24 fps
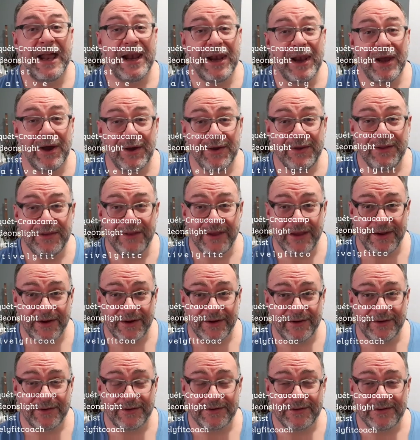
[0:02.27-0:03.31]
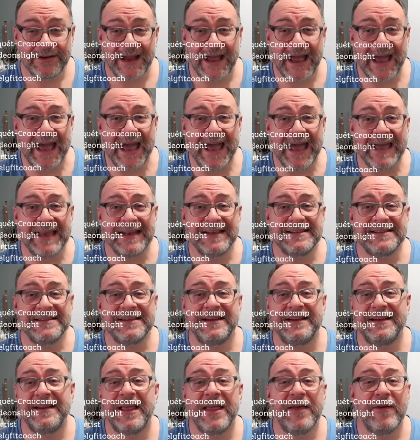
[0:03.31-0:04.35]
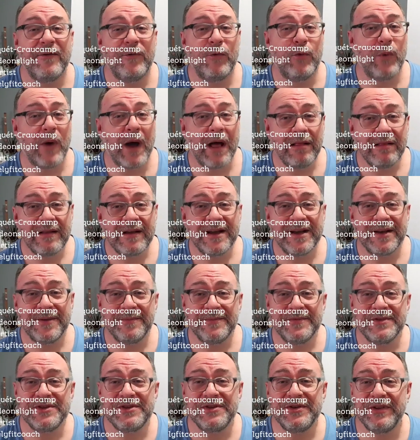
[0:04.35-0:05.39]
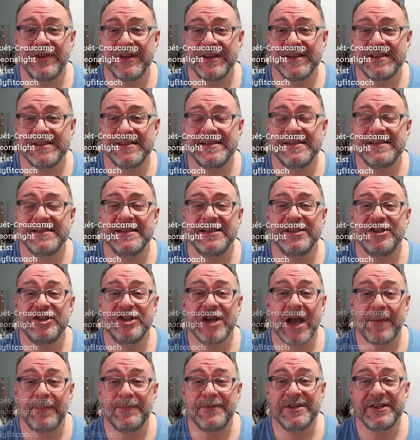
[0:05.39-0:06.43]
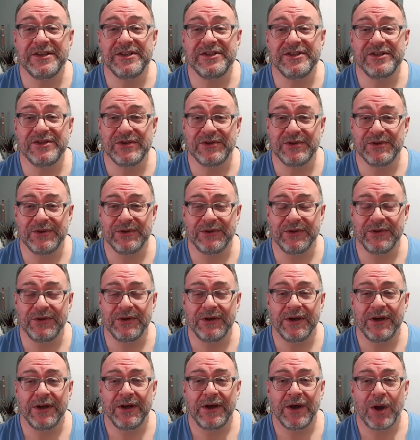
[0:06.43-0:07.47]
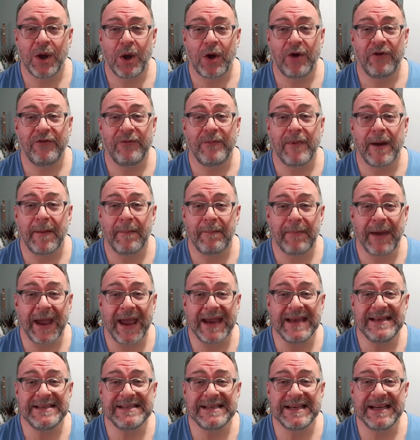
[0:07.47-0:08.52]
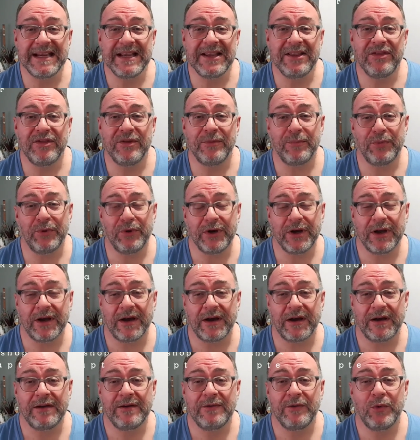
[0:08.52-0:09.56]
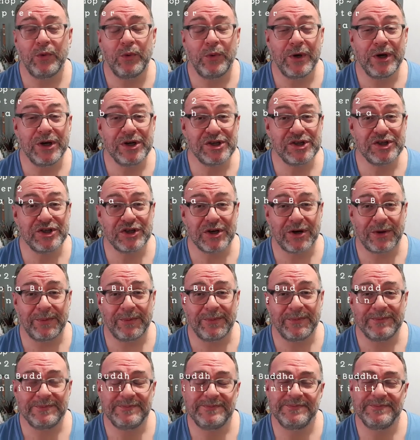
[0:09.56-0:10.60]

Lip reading: Hello there and welcome to this chapter 2 of my Painting the Buddha workshop.